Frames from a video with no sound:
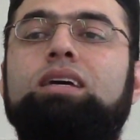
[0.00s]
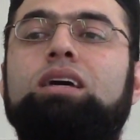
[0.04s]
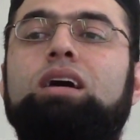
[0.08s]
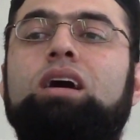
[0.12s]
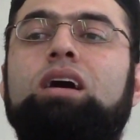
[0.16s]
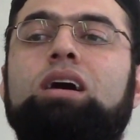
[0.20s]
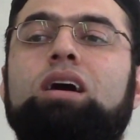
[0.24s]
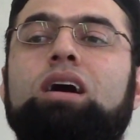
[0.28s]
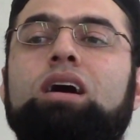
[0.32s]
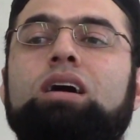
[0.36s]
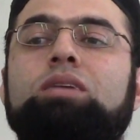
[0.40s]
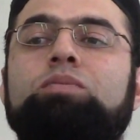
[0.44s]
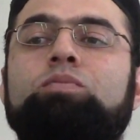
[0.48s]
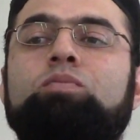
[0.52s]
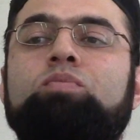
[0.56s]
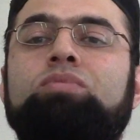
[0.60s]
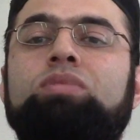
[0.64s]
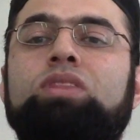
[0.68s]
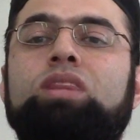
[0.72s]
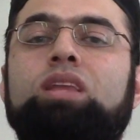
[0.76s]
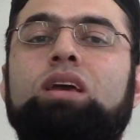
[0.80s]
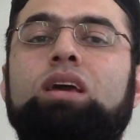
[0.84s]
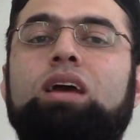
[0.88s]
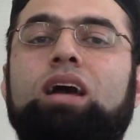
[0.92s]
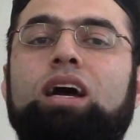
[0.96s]
Huh?
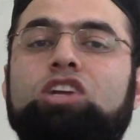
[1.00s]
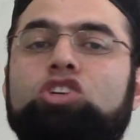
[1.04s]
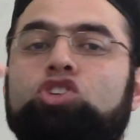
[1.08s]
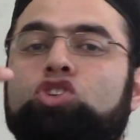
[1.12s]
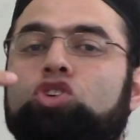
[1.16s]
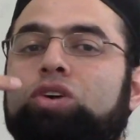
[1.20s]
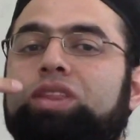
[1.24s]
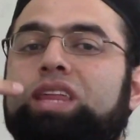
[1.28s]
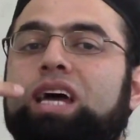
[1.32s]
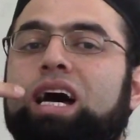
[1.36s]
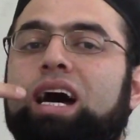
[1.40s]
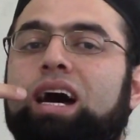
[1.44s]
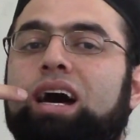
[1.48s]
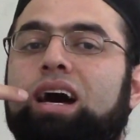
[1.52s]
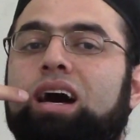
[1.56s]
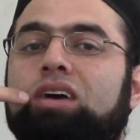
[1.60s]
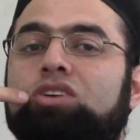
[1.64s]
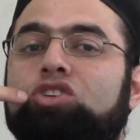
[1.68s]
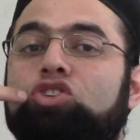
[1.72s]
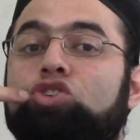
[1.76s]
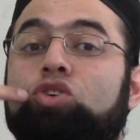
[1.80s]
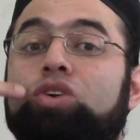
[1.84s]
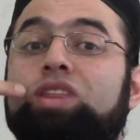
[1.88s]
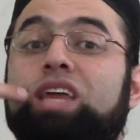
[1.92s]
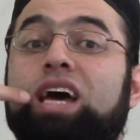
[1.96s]
And show the
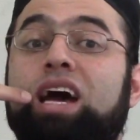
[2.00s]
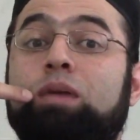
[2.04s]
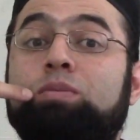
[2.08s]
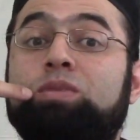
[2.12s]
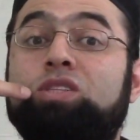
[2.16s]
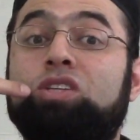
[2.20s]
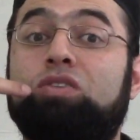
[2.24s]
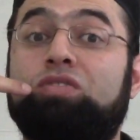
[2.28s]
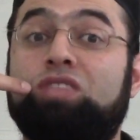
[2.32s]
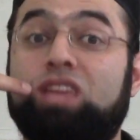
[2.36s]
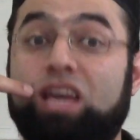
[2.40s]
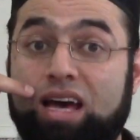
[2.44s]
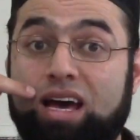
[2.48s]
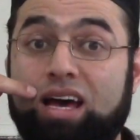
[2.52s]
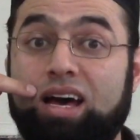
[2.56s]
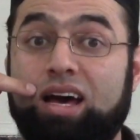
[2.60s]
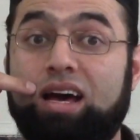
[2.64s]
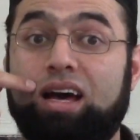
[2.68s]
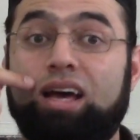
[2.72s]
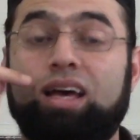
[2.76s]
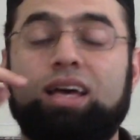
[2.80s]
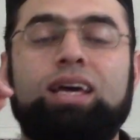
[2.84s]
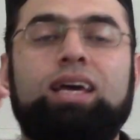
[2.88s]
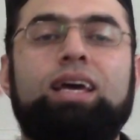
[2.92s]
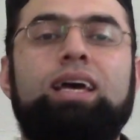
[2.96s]
hams of the
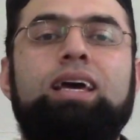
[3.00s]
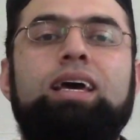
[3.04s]
ha.